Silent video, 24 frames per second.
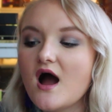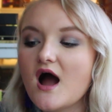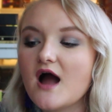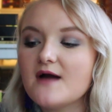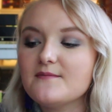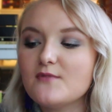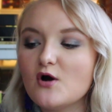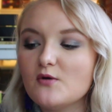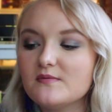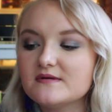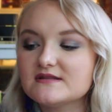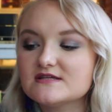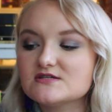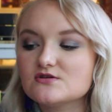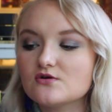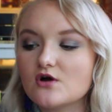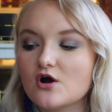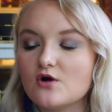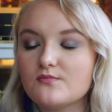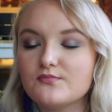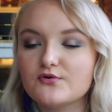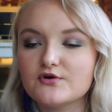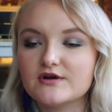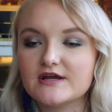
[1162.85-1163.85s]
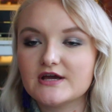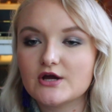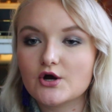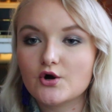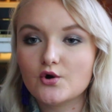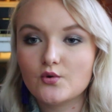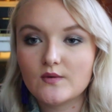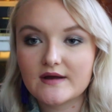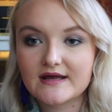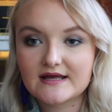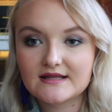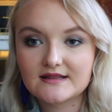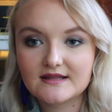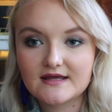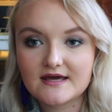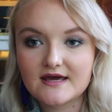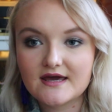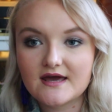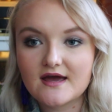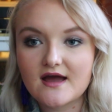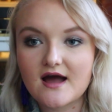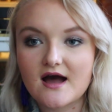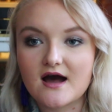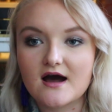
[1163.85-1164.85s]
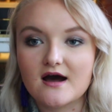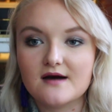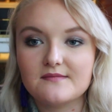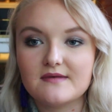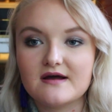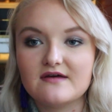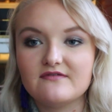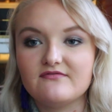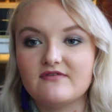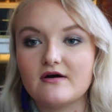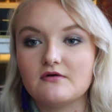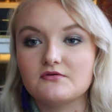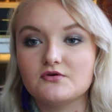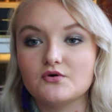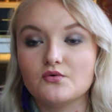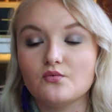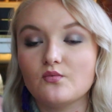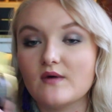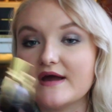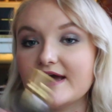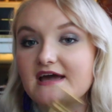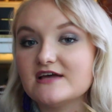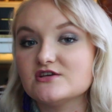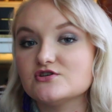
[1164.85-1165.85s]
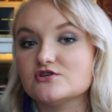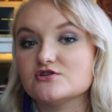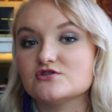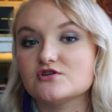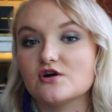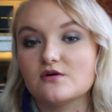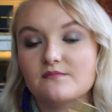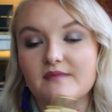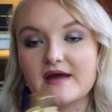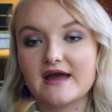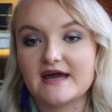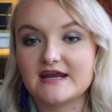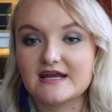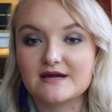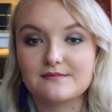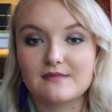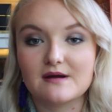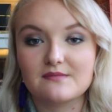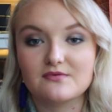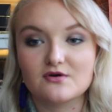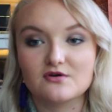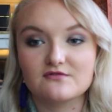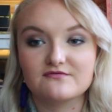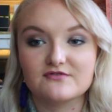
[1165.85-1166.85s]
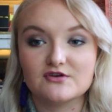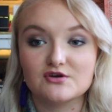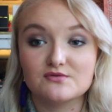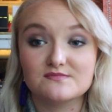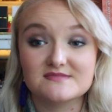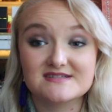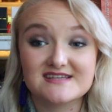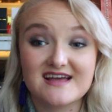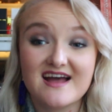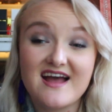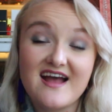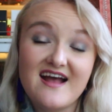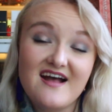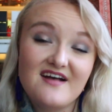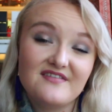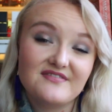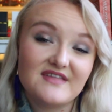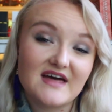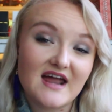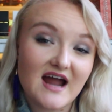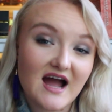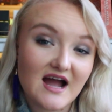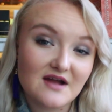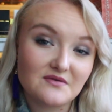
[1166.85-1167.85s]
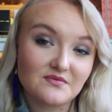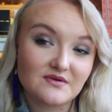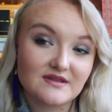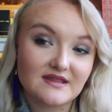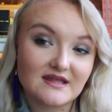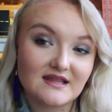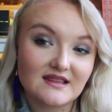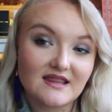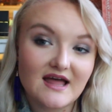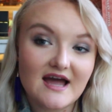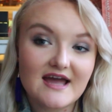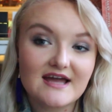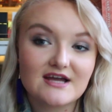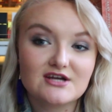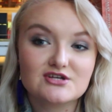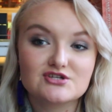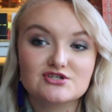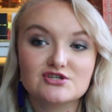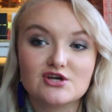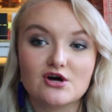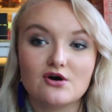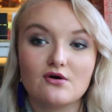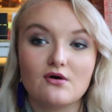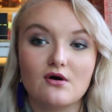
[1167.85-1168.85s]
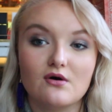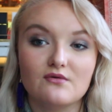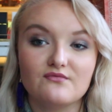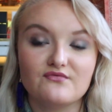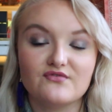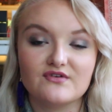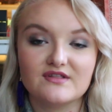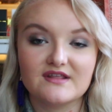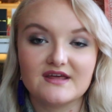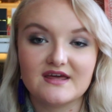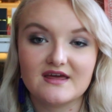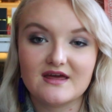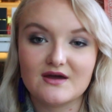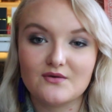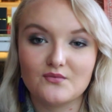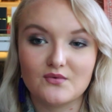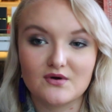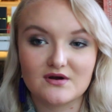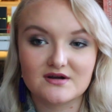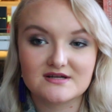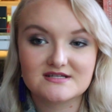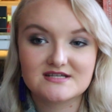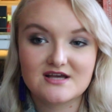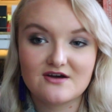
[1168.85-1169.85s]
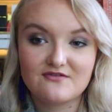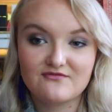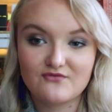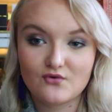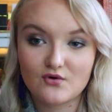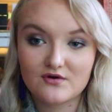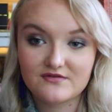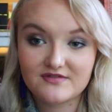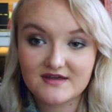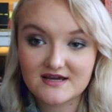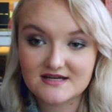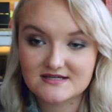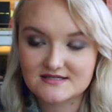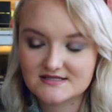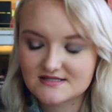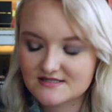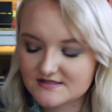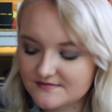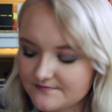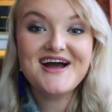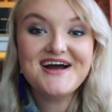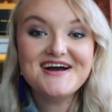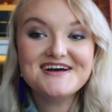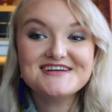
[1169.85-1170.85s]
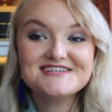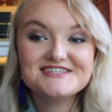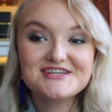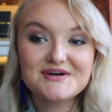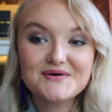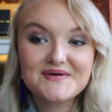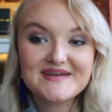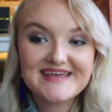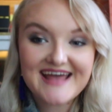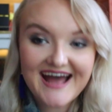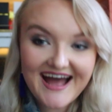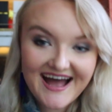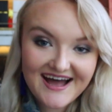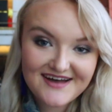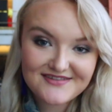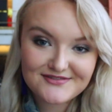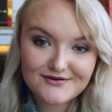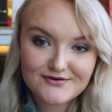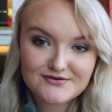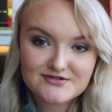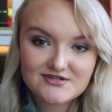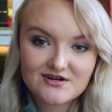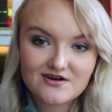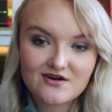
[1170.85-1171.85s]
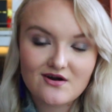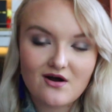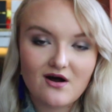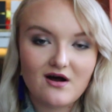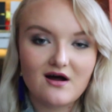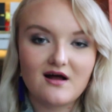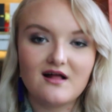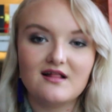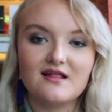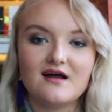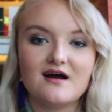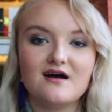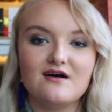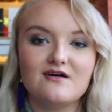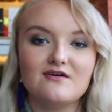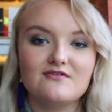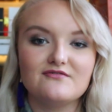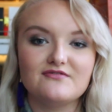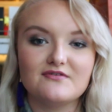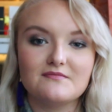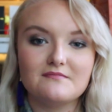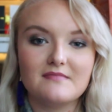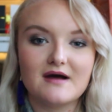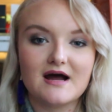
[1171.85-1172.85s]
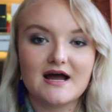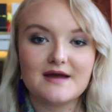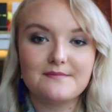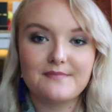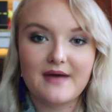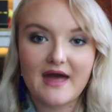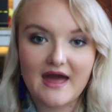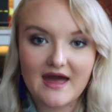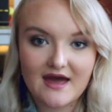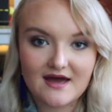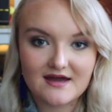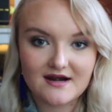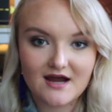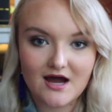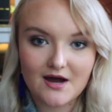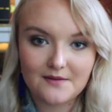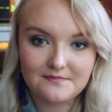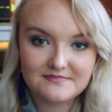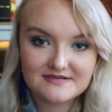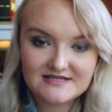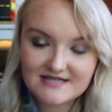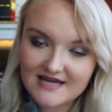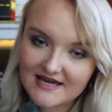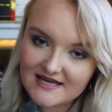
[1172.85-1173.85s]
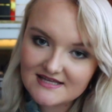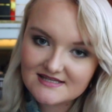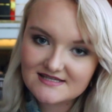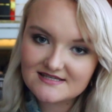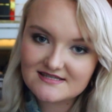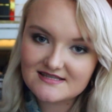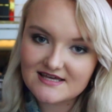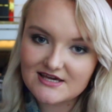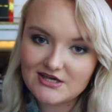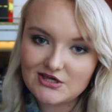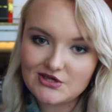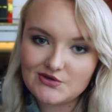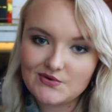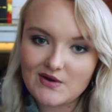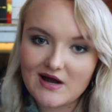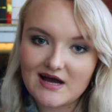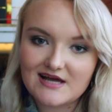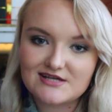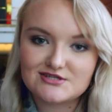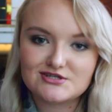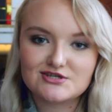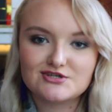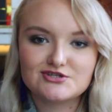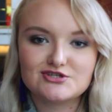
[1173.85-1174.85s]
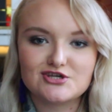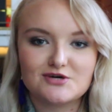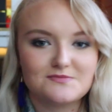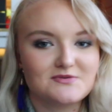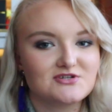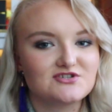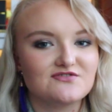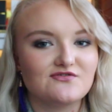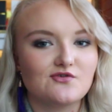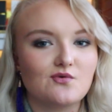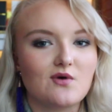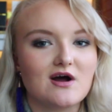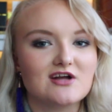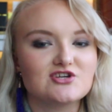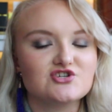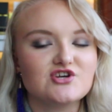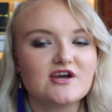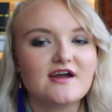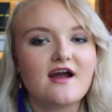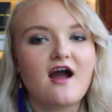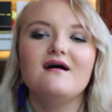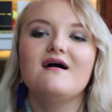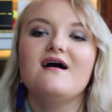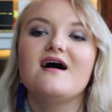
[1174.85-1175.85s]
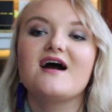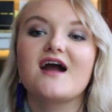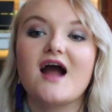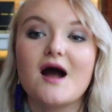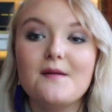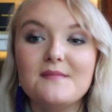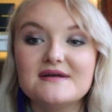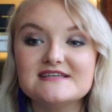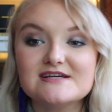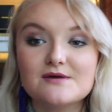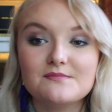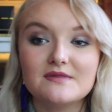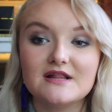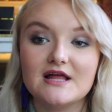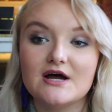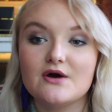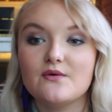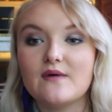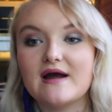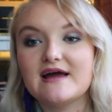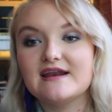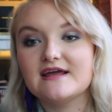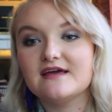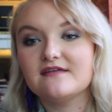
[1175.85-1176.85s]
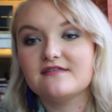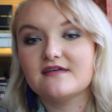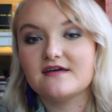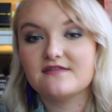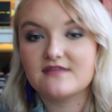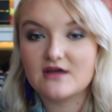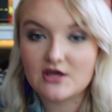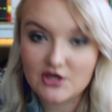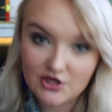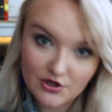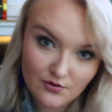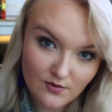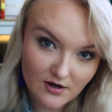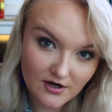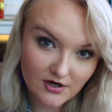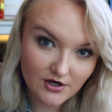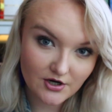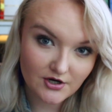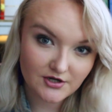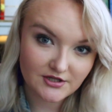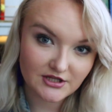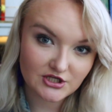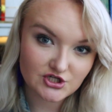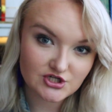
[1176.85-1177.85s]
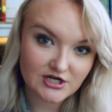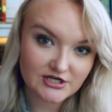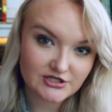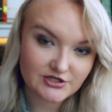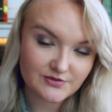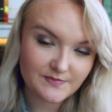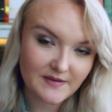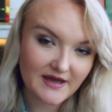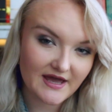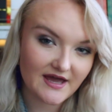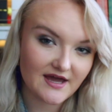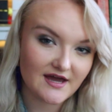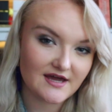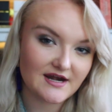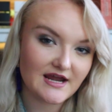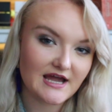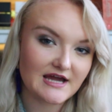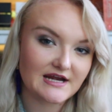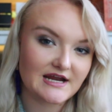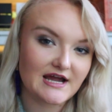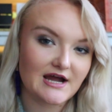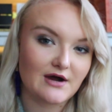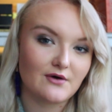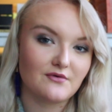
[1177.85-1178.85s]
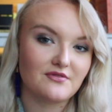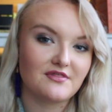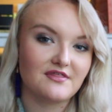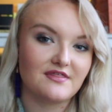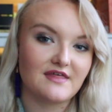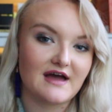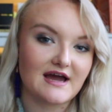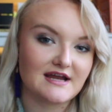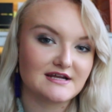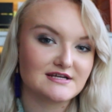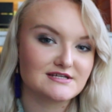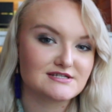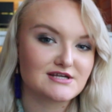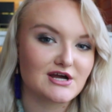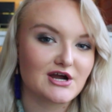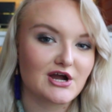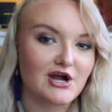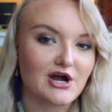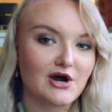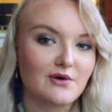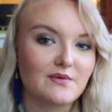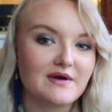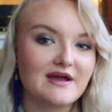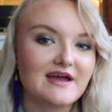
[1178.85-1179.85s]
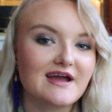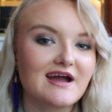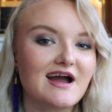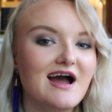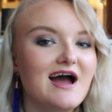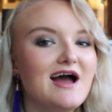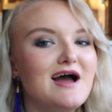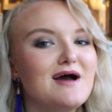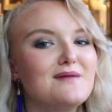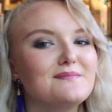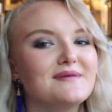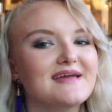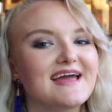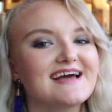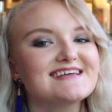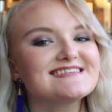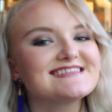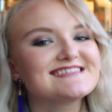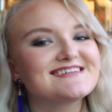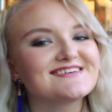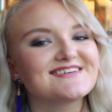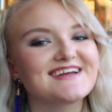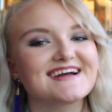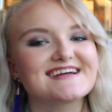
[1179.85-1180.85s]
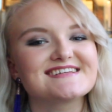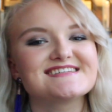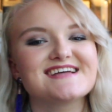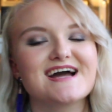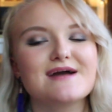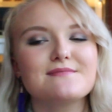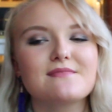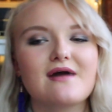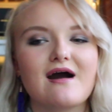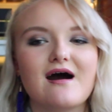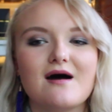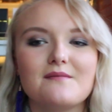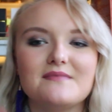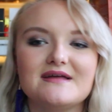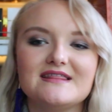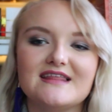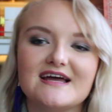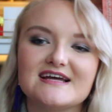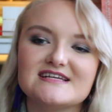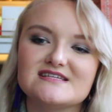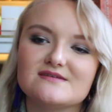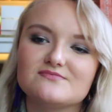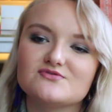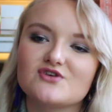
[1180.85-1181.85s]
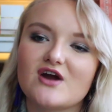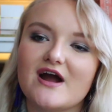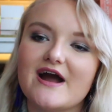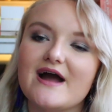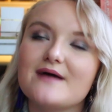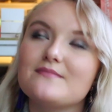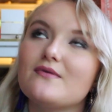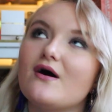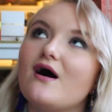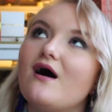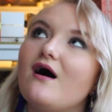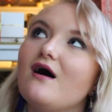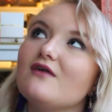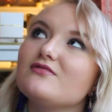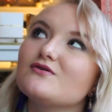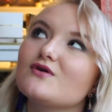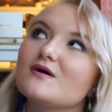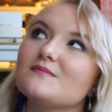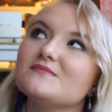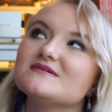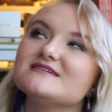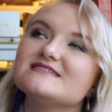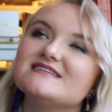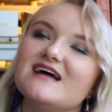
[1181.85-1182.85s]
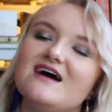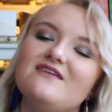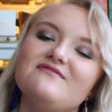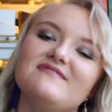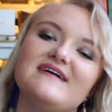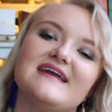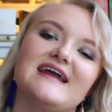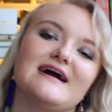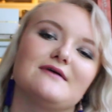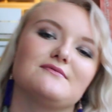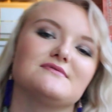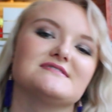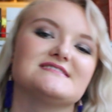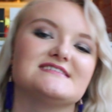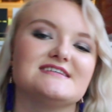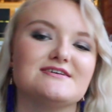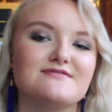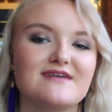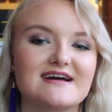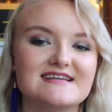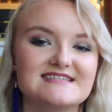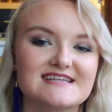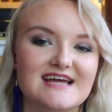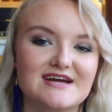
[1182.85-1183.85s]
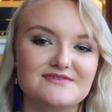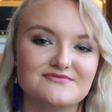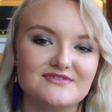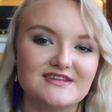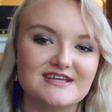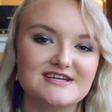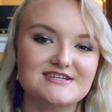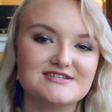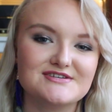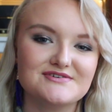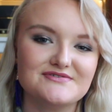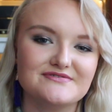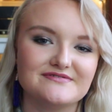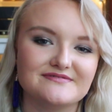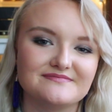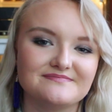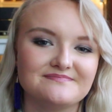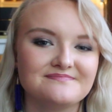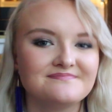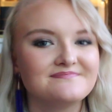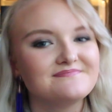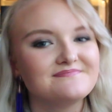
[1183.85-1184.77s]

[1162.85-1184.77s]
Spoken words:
I'm hoping this will go pretty quickly. I found a way to start panning my perfumes that I really like, so hopefully it works for this. So yeah, those are all of my pan updates. Thank you guys so much for watching. Comment down below anything that you are currently trying to pan and how that is going. But yes, until next time, comment, like, subscribe, all the normal stuff, and I will see you guys again really soon.